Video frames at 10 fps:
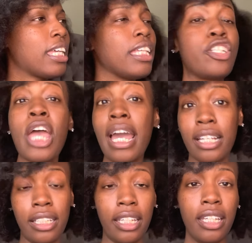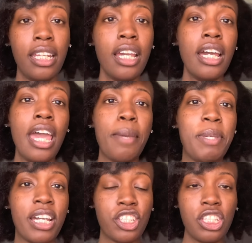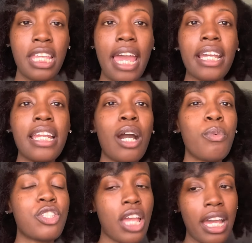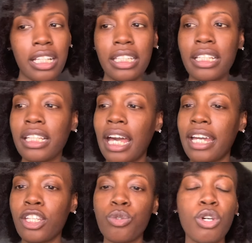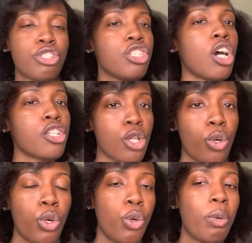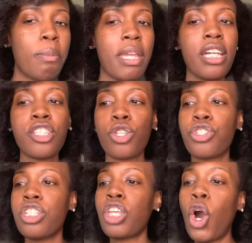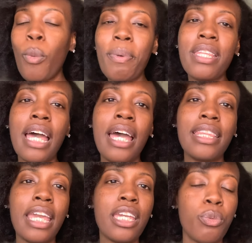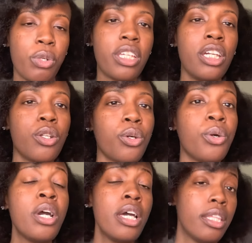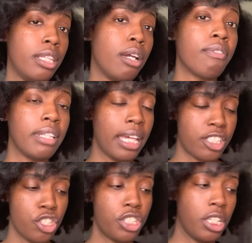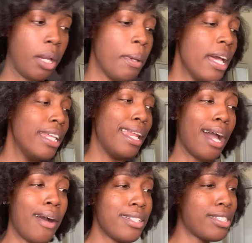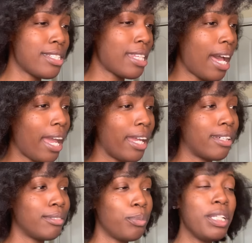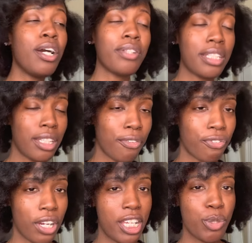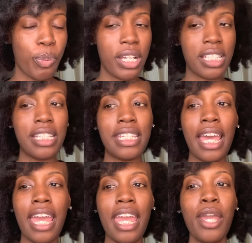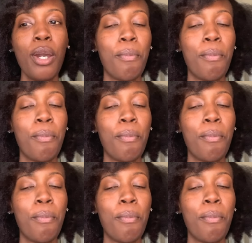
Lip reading: Jacqueline. Because she's hanging out with Jacqueline a lot. And you know, she's also cool with Mia. So she's hoping that they can rekindle their relationship. Now, it's just like, we know that they're friends present day.